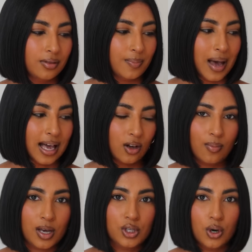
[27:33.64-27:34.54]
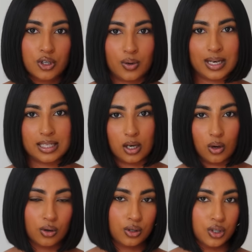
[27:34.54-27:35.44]
the bag on my shoulder when it's a
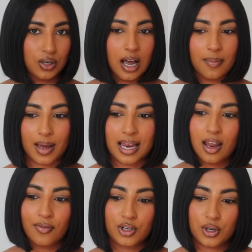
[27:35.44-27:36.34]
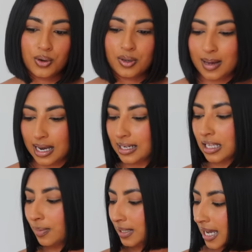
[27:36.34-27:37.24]
long strap. I love a shoulder bag
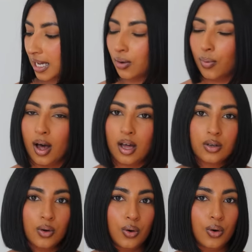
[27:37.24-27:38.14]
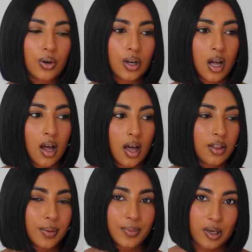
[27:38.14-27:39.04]
like the Bottega one or
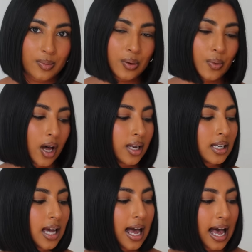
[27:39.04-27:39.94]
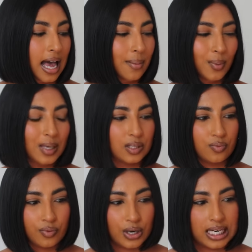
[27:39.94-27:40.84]
the Miu Miu one. Um, but when
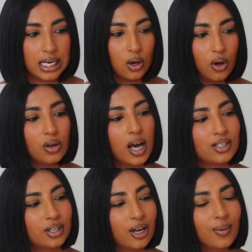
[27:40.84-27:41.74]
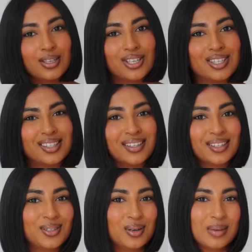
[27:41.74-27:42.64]
it's really long, I don't know, it just doesn't
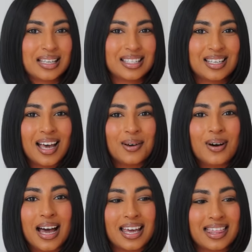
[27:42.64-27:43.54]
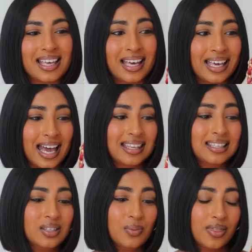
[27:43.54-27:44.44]
suit my style. And I think, again,
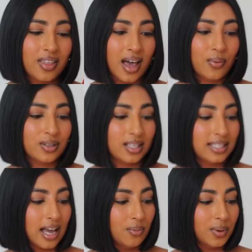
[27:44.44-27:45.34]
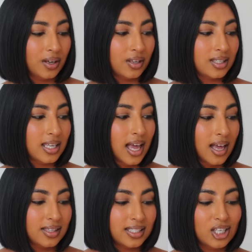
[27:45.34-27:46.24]
this is one that I want to sell because
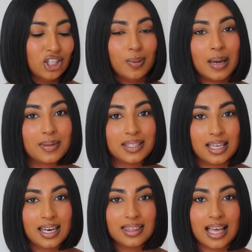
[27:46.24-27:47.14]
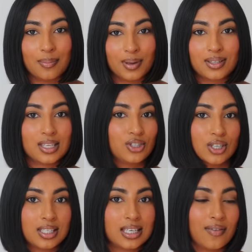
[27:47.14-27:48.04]
the tissue paper is still in there because it's
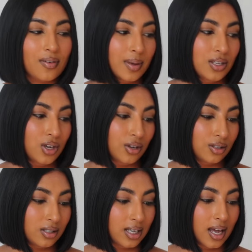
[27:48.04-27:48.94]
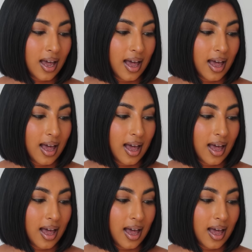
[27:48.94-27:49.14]
just never been used.